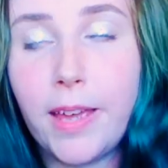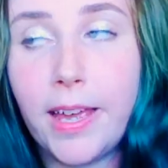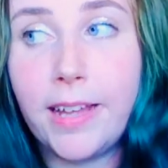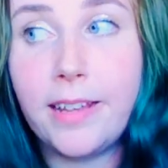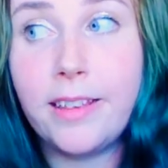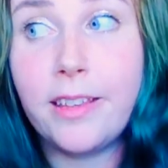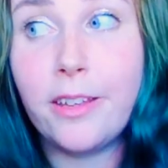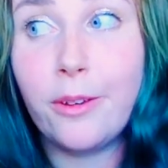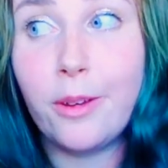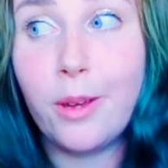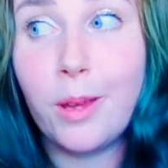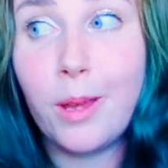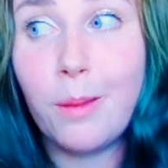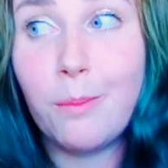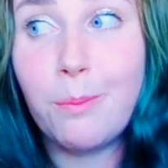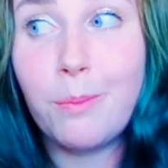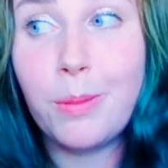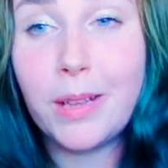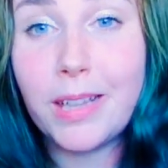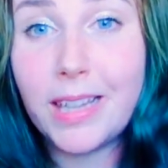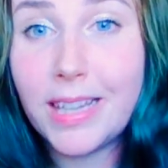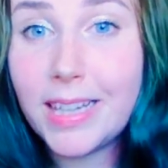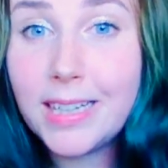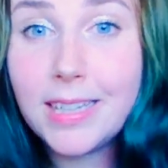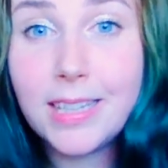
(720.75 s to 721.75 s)
and there are
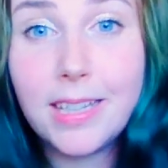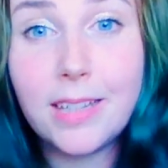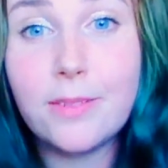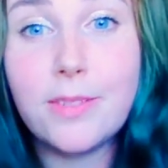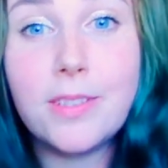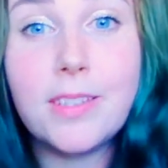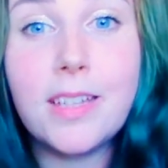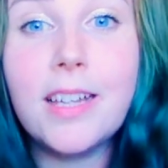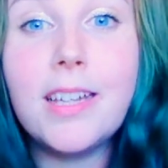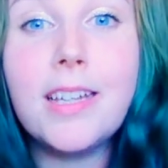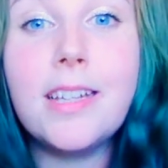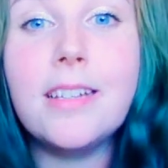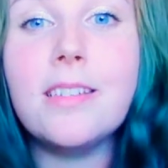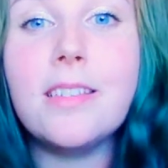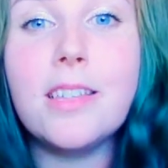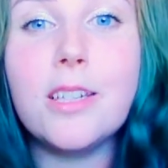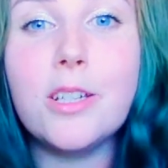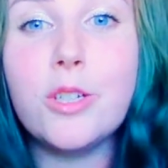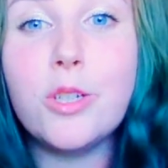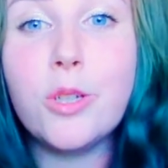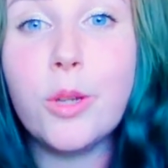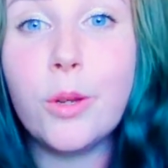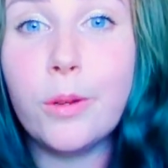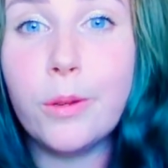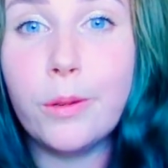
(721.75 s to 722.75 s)
plenty of studies
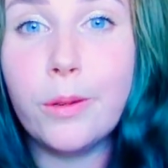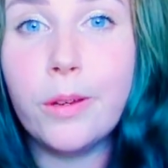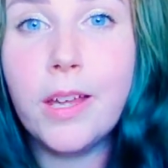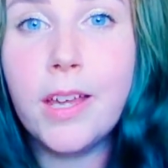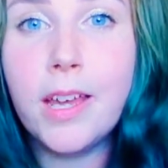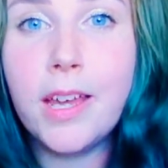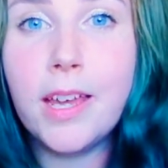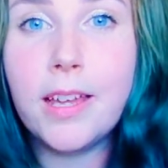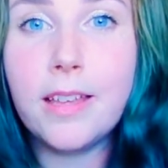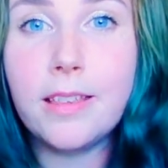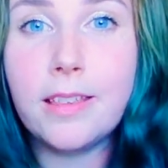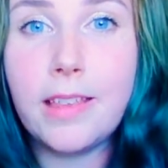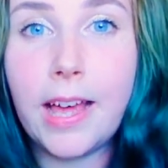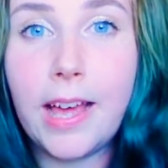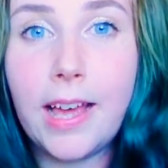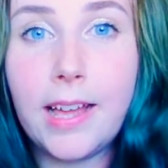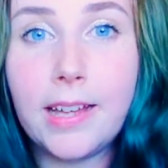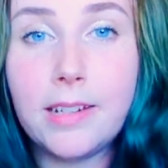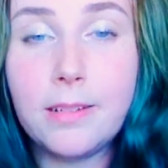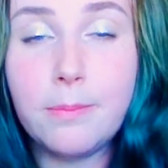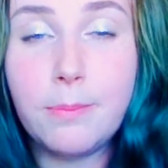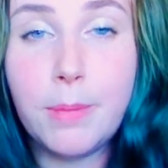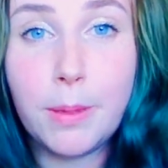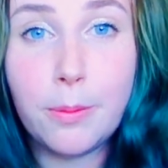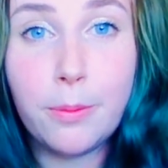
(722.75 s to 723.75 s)
that show
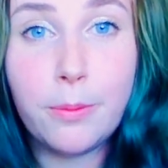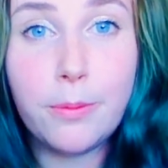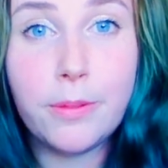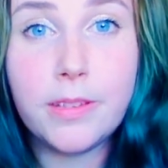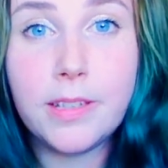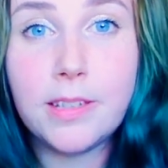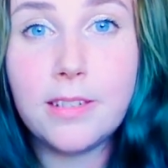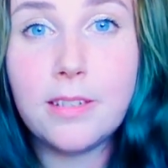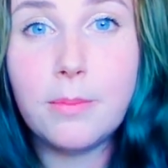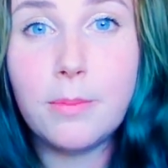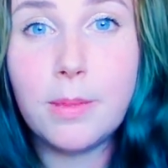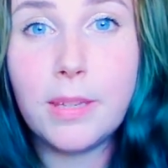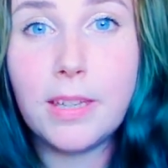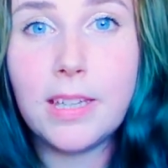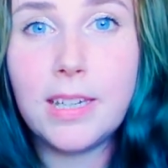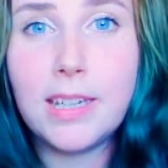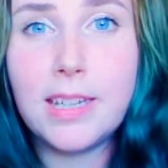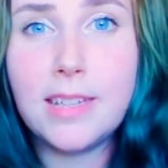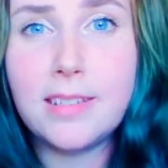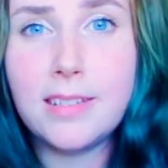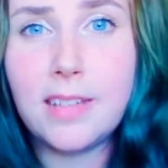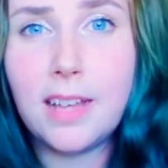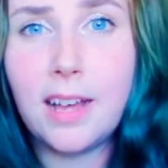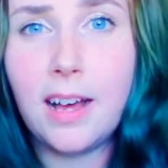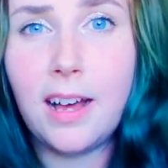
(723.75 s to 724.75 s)
that people with
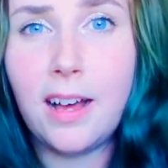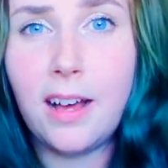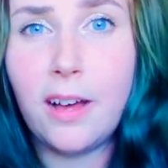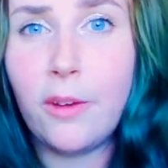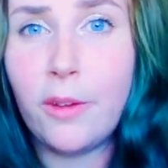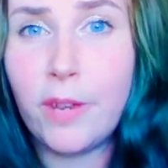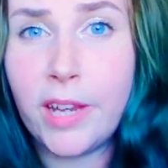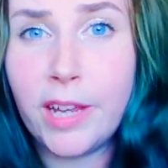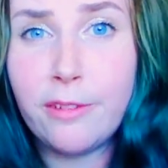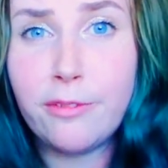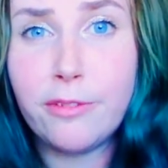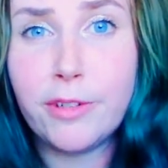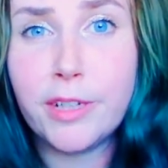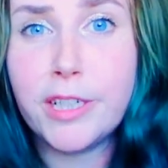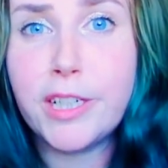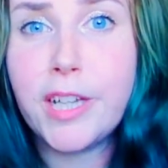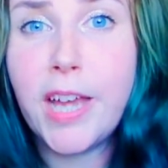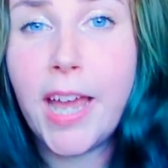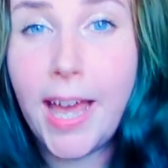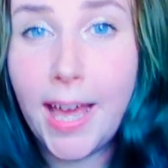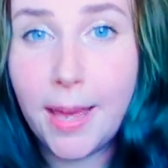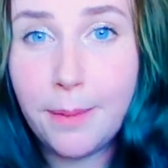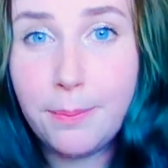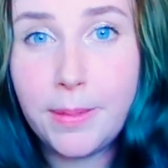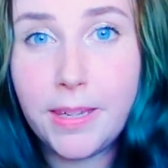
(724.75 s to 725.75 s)
disabilities are on average
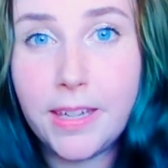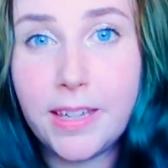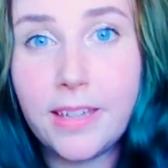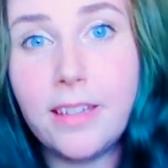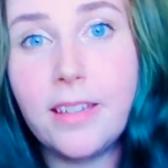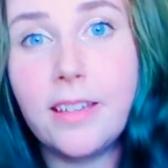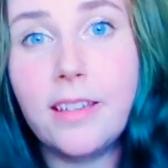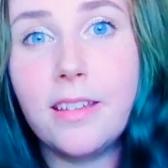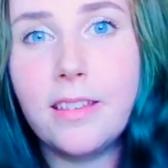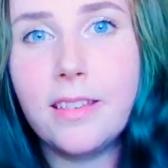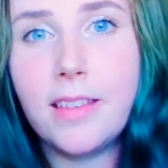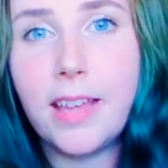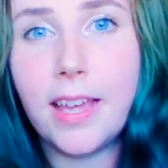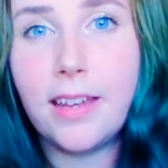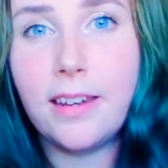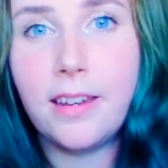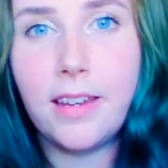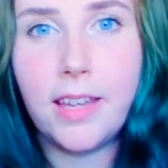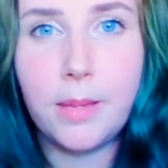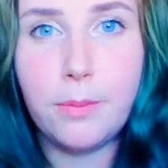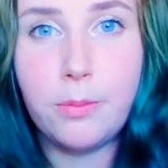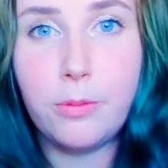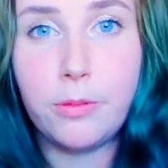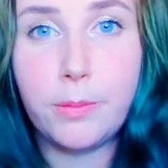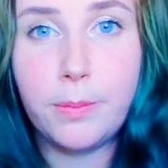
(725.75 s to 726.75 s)
happier than
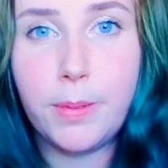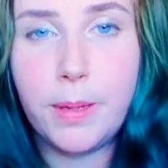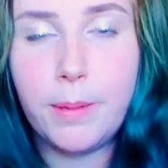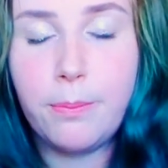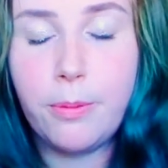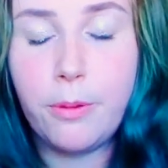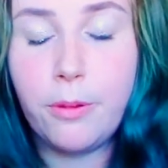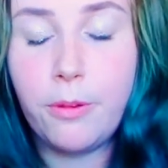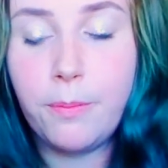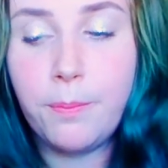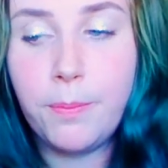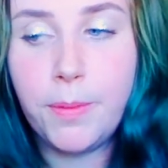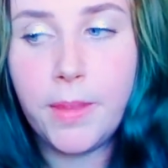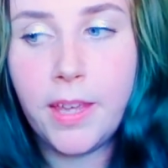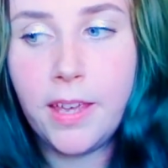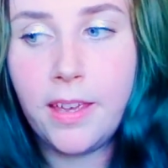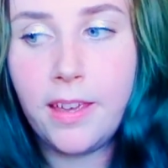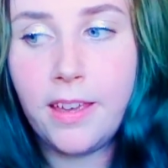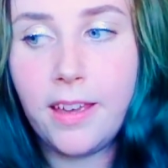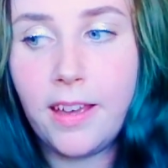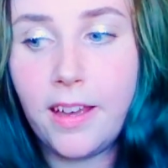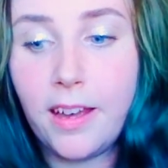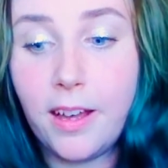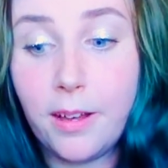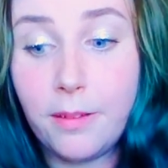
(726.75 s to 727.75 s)
able people.
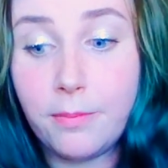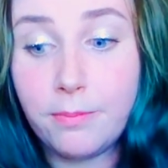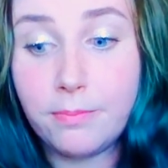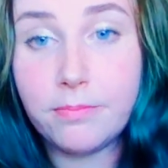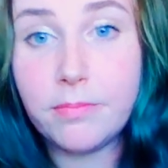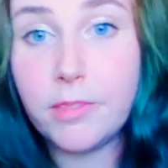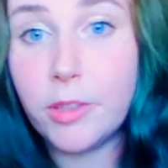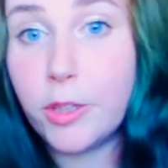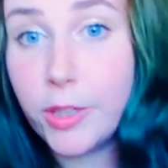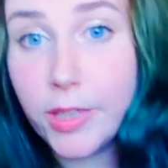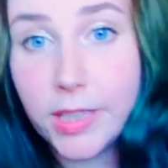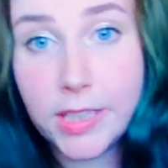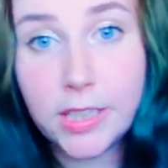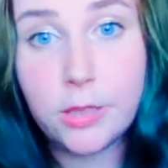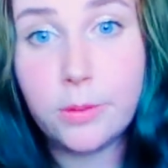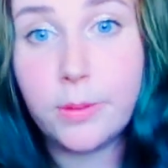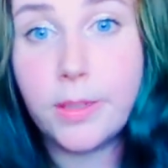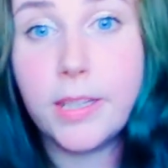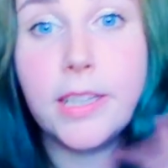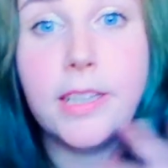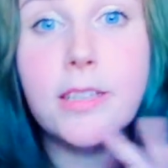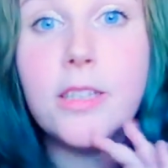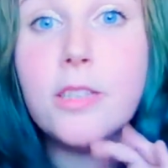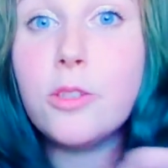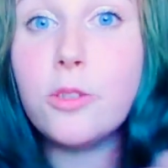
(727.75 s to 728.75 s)
Um, look into
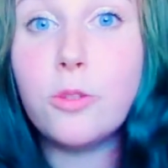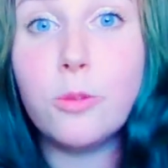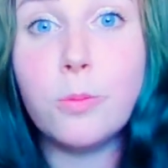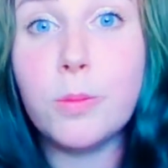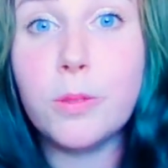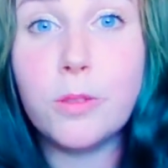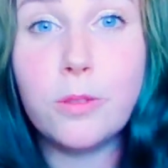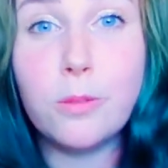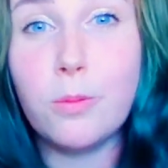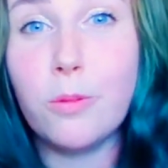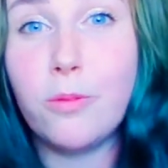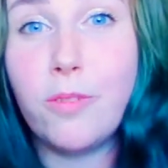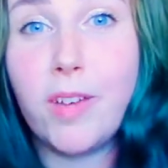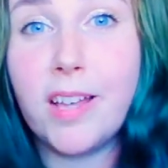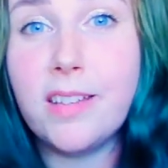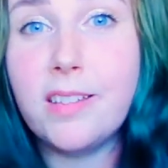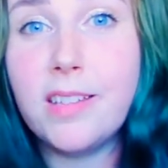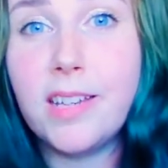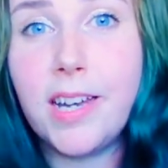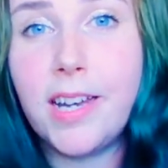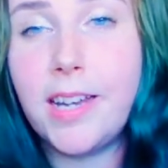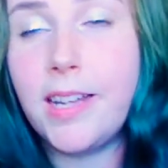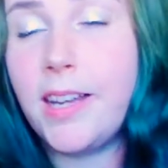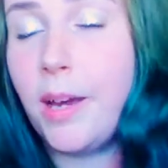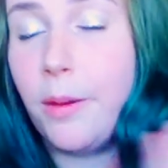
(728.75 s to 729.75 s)
it, it's super super
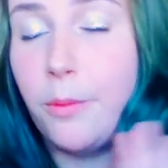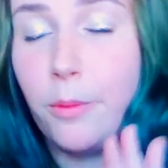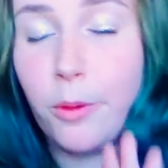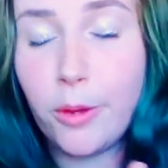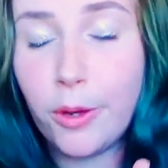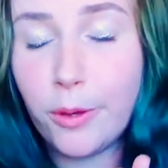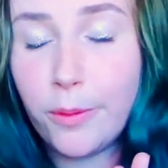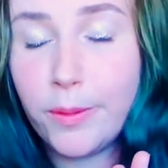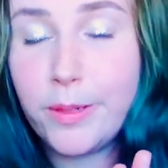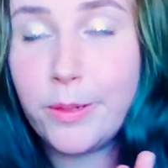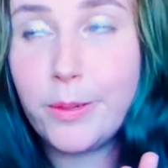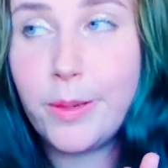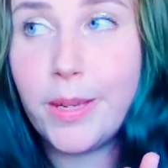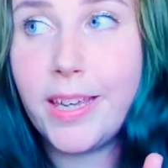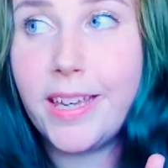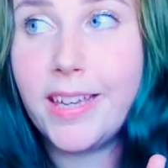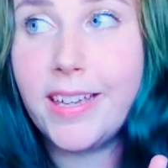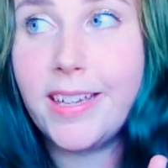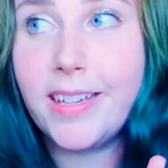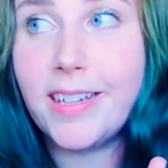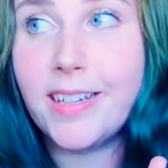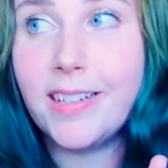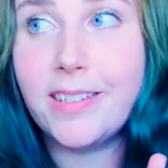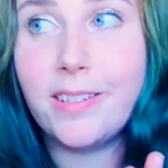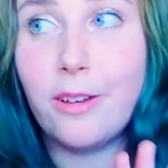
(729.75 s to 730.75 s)
fascinating. I won't go into it
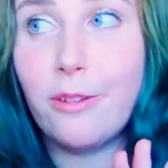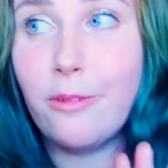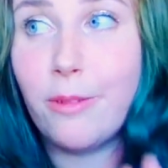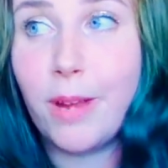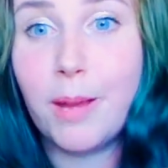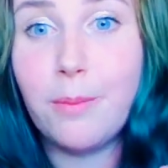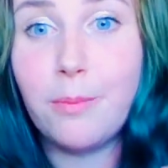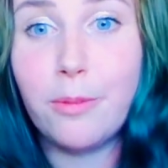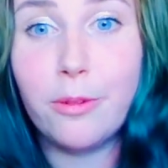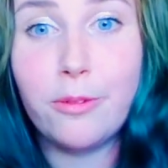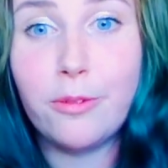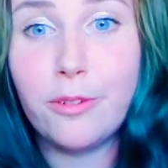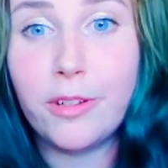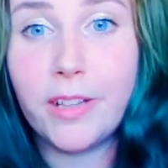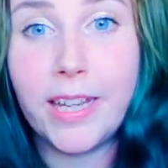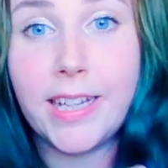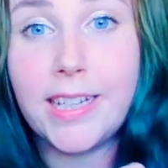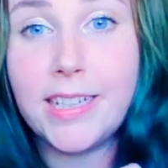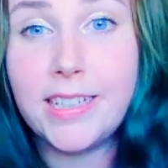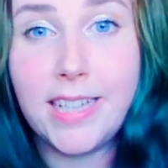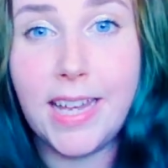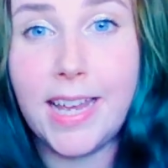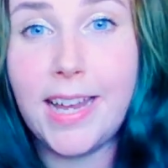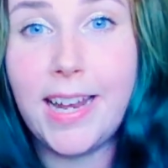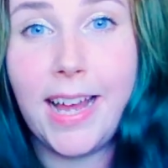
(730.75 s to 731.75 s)
here because I'll ramble for
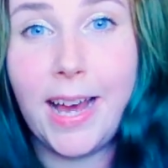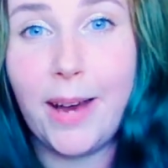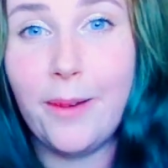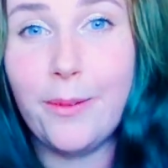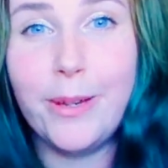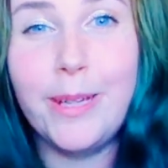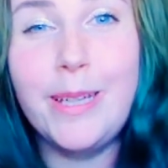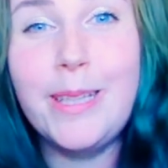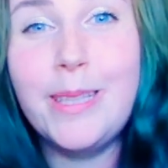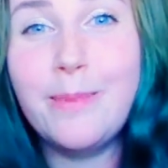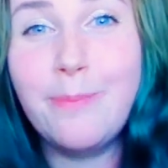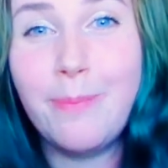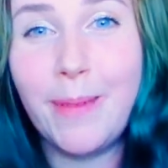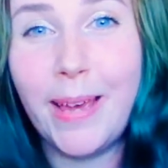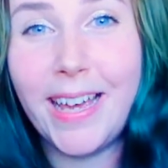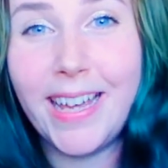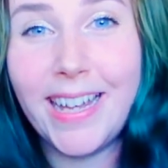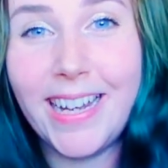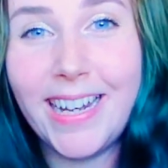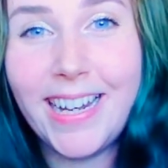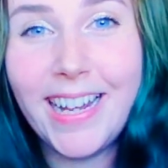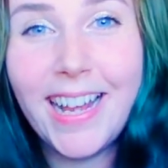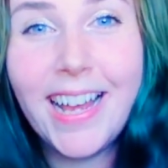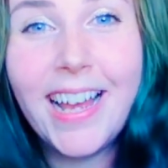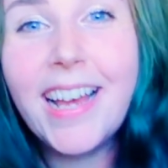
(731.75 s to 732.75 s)
like ten hours,
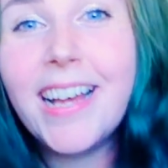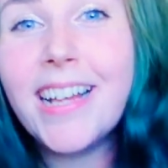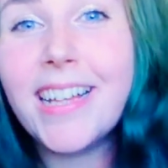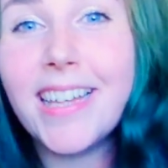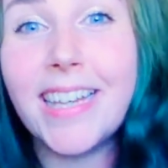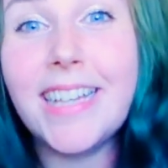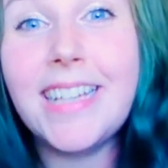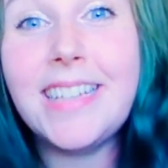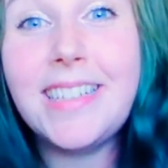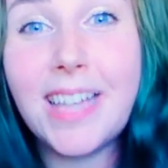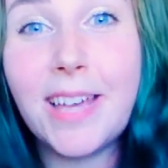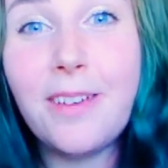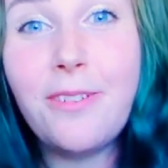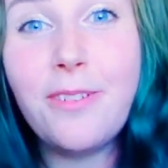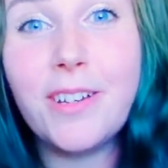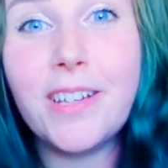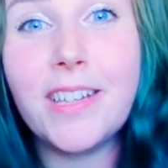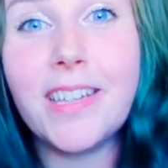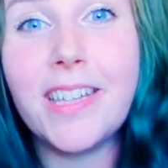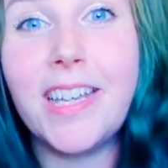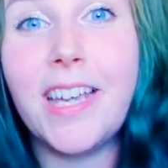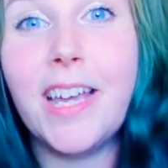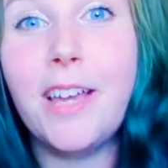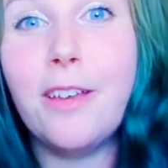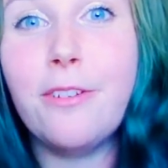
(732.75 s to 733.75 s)
but like
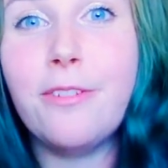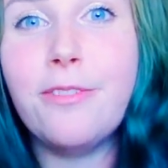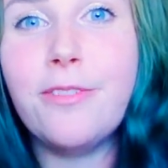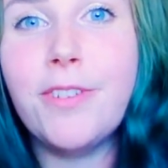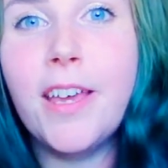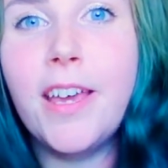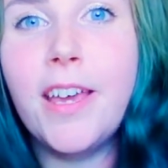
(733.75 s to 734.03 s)
definitely if